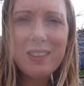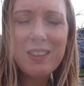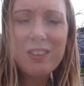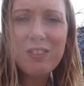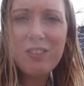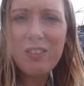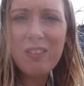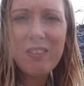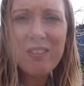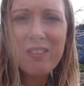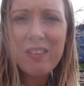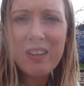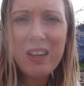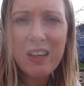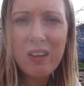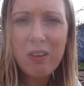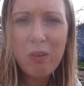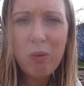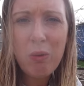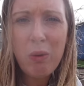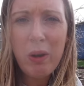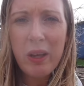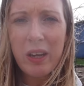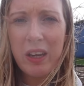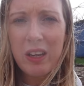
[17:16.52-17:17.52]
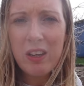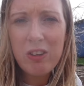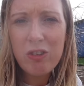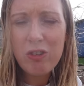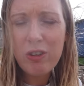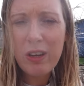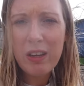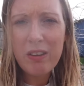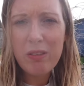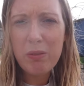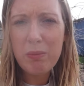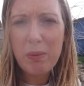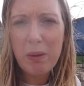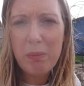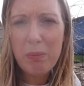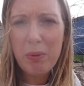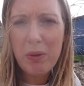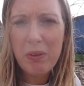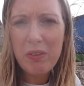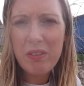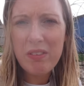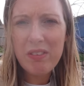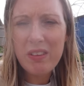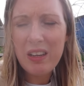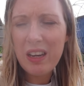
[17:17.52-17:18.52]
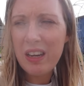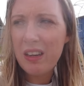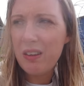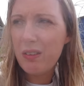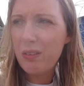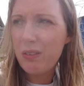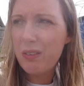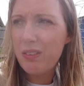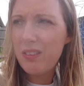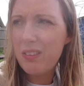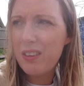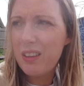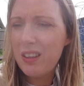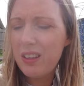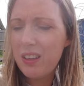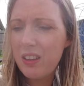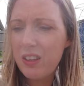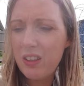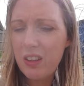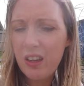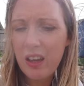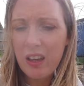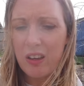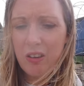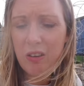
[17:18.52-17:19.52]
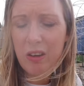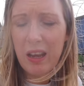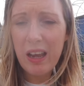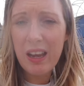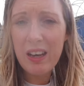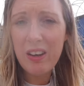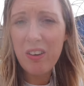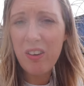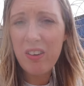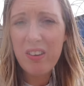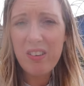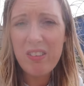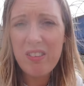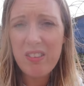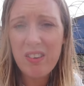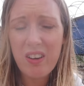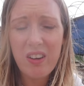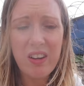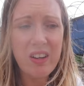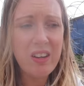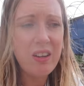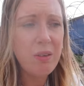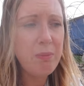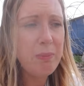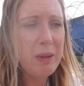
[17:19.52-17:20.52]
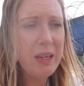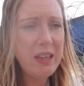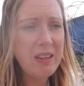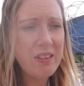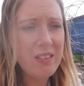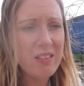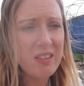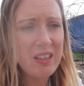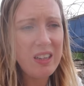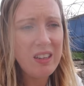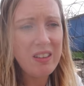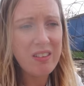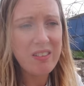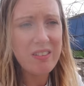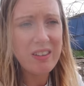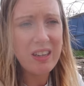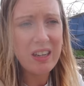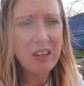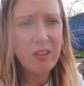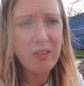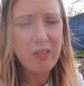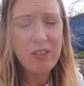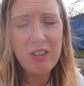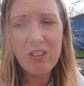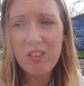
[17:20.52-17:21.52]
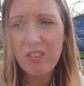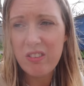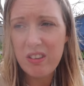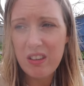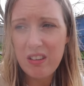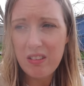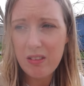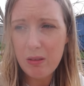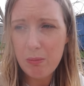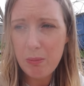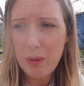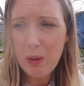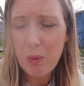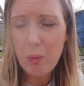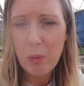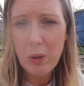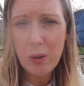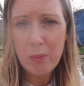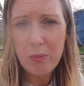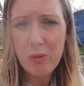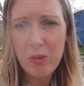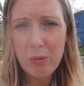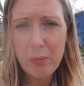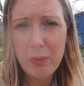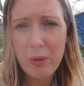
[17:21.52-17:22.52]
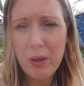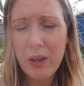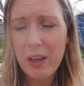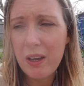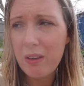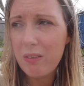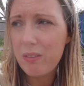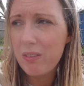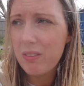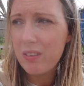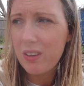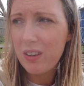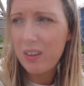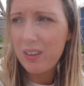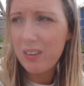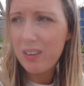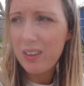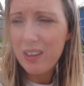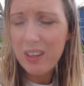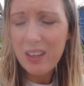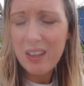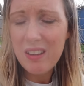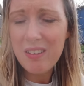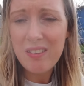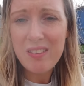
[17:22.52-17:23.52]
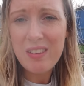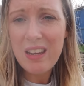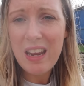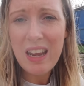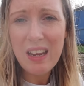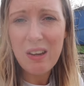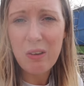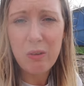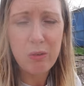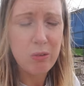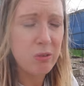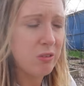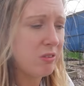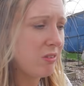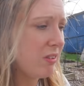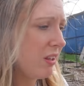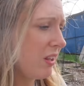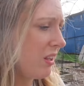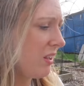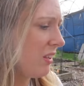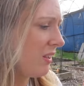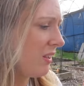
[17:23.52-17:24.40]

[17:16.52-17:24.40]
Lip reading: Just snail. All I can attract to my plot is snails and Einstein, but he doesn't eat the snails, he just eats the mealworms I put out, so snails.